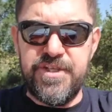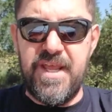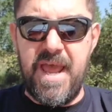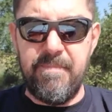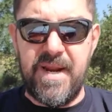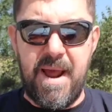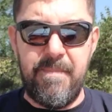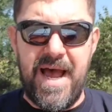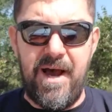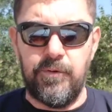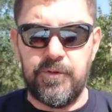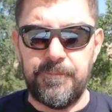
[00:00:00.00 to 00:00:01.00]
them. Come
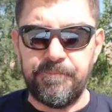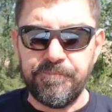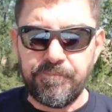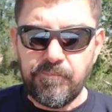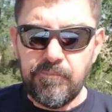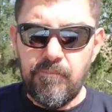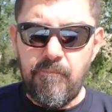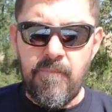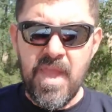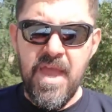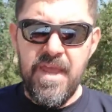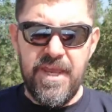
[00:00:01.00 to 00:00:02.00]
out.
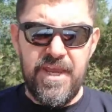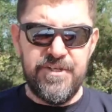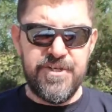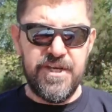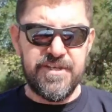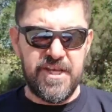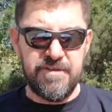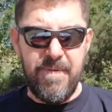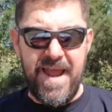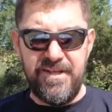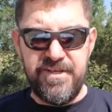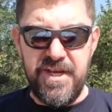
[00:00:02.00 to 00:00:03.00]
In Jesus'
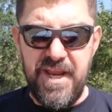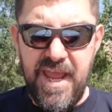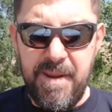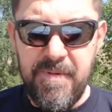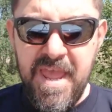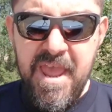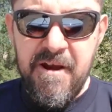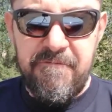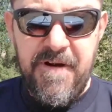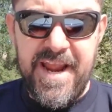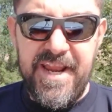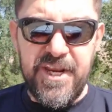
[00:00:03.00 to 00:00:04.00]
mighty name.
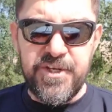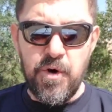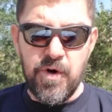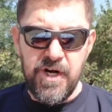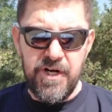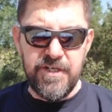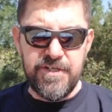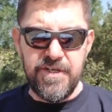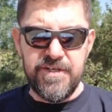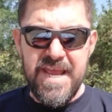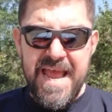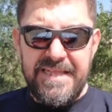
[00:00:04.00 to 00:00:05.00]
Financial
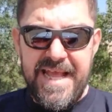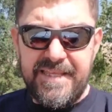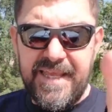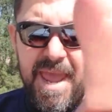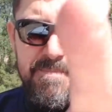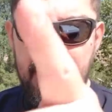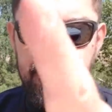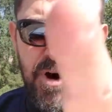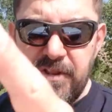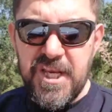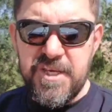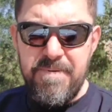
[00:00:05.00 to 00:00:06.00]
curses that came
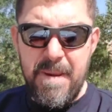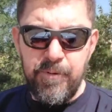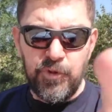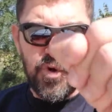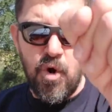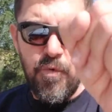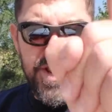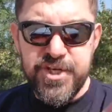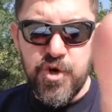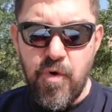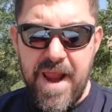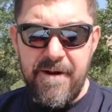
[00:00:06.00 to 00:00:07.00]
upon these people through
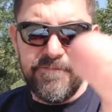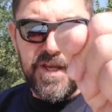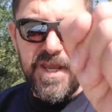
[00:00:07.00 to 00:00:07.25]
witchcraft,